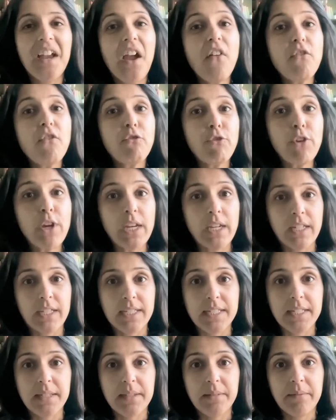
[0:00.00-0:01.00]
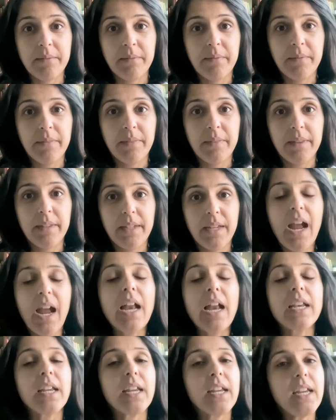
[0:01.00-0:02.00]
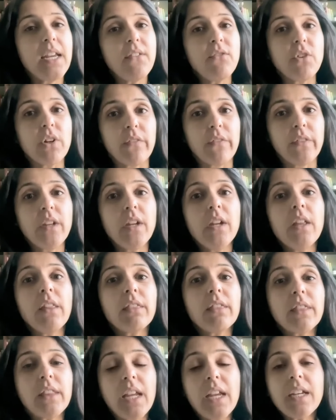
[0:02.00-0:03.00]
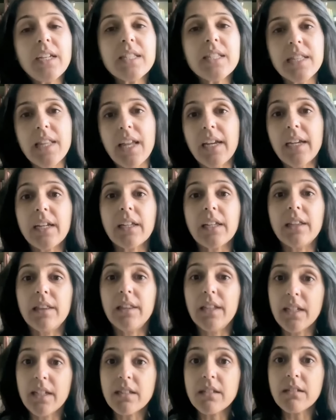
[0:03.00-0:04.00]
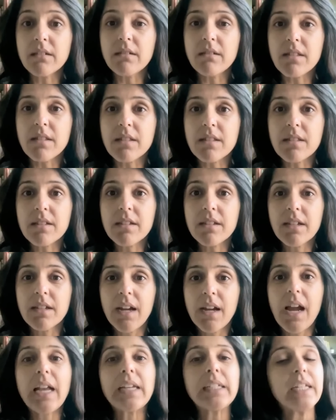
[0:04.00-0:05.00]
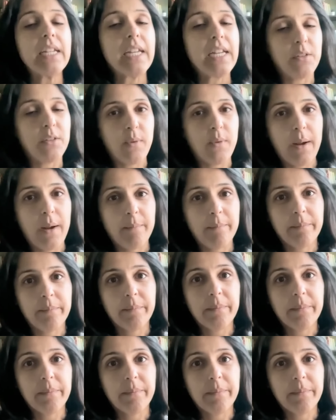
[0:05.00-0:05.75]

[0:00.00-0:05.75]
figs, and even things like lentils and quinoa.